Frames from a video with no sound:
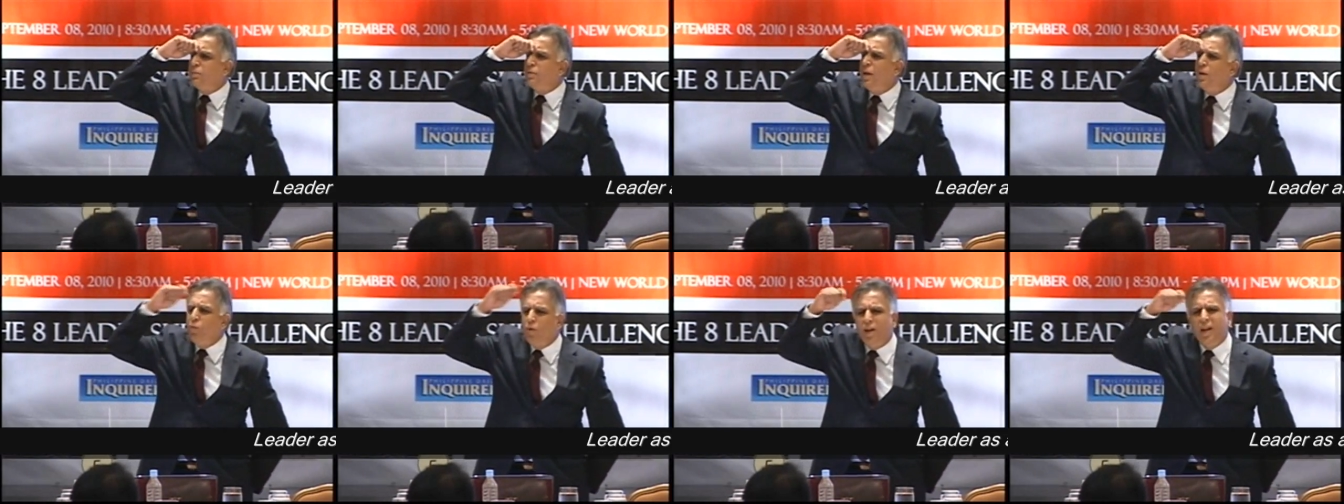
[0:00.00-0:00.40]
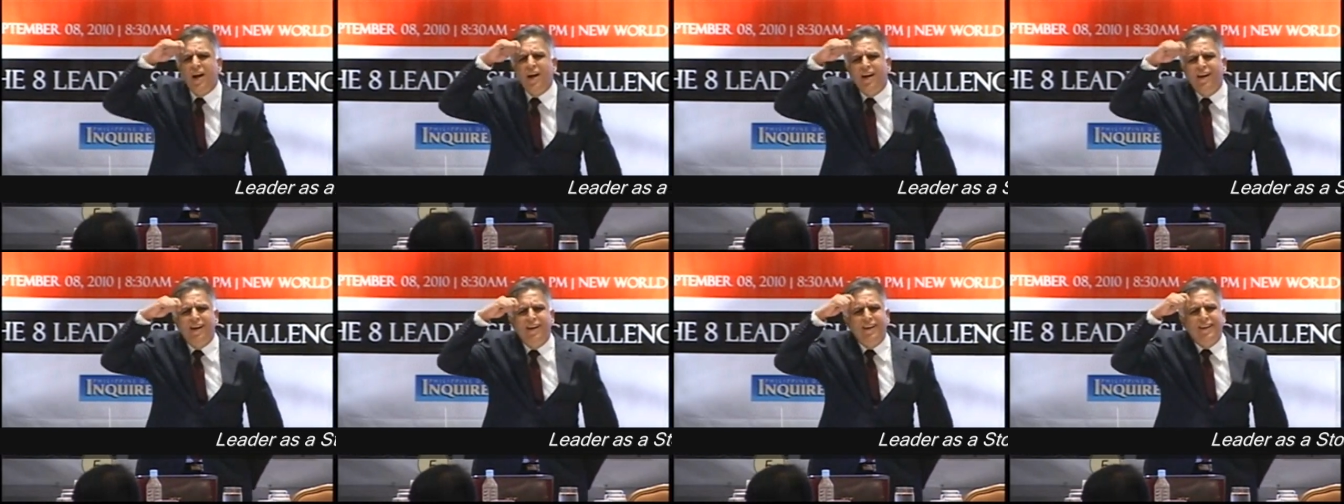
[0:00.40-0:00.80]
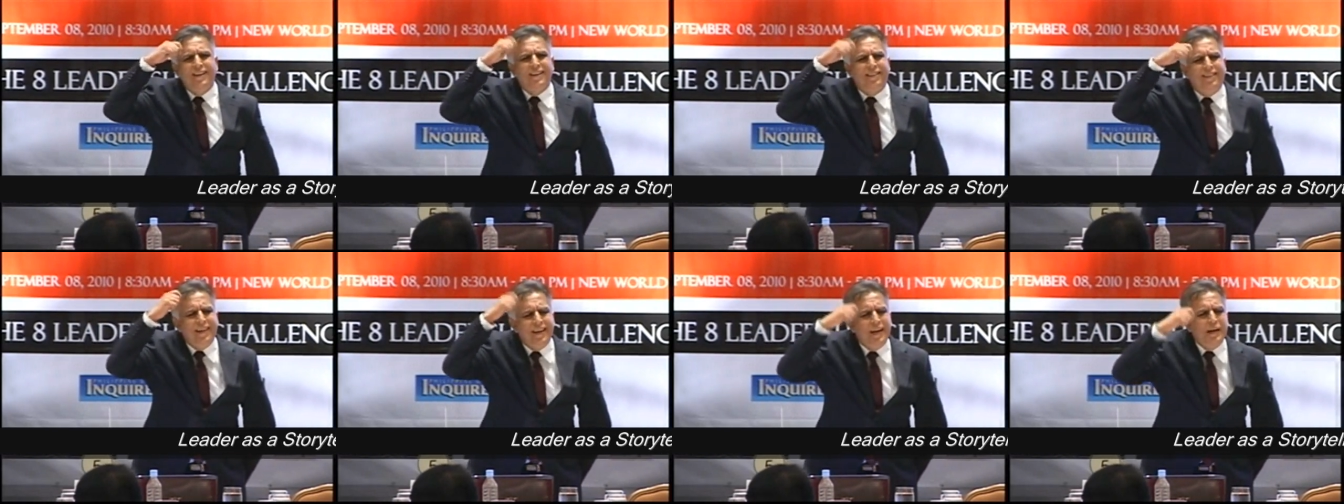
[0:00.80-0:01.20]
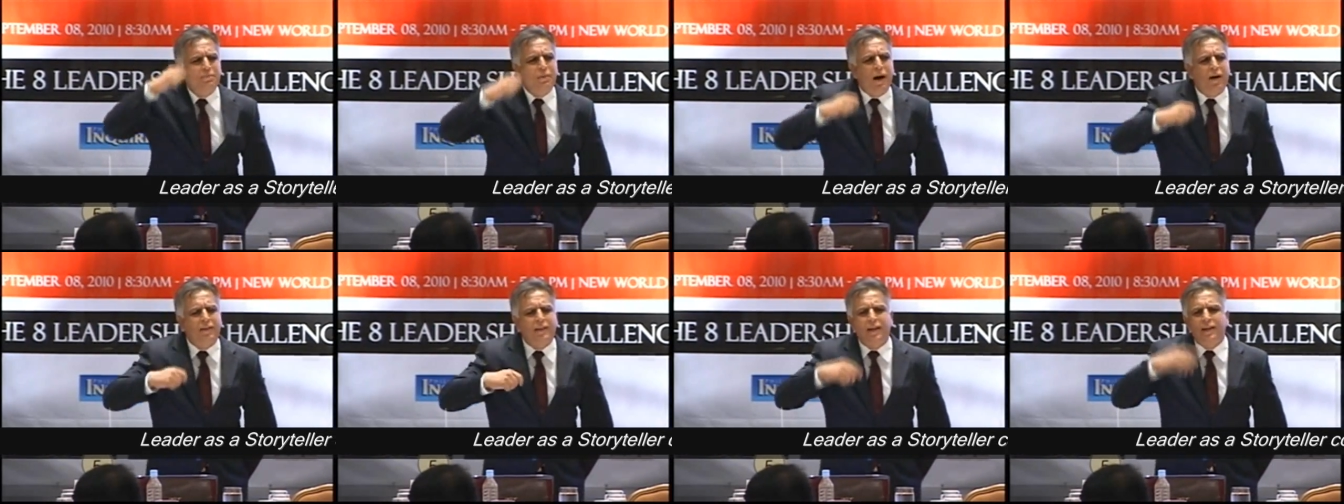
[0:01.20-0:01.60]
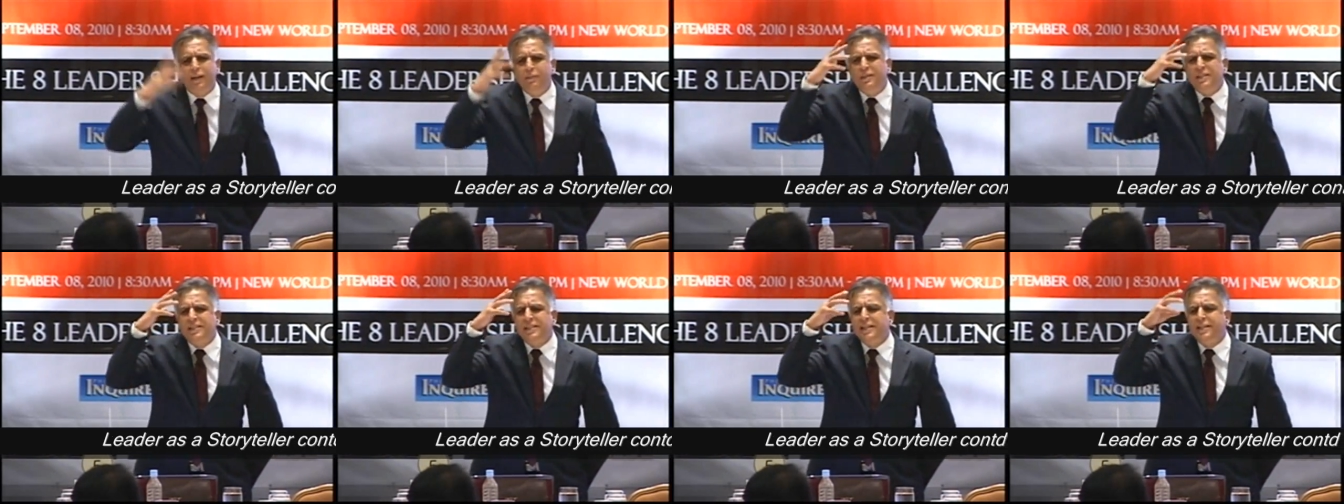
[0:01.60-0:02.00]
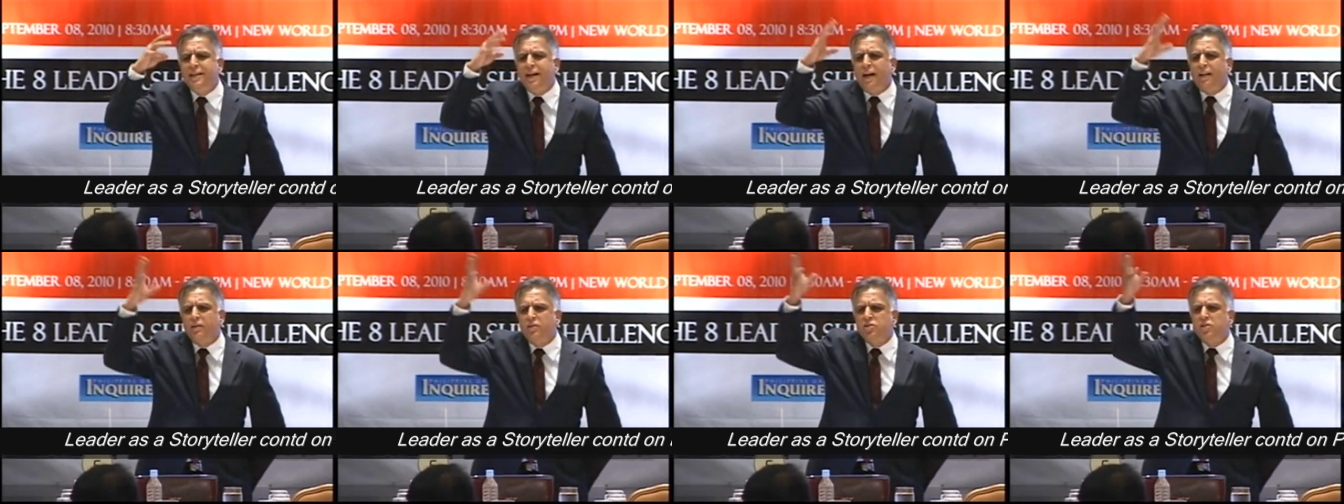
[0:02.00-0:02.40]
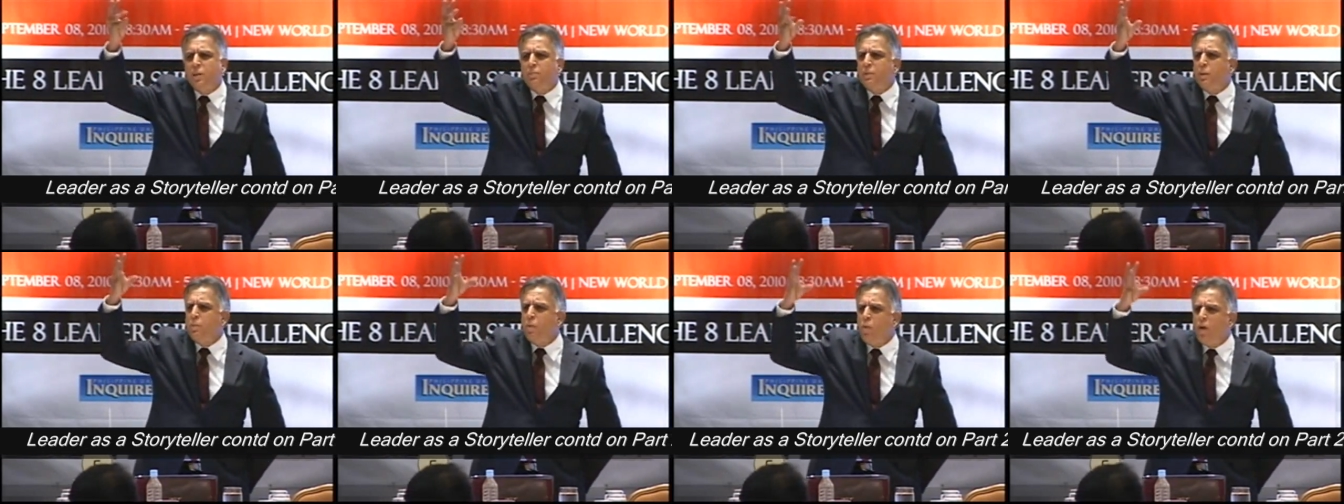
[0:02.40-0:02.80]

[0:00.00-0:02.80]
They want to think about that. Let me see that. Step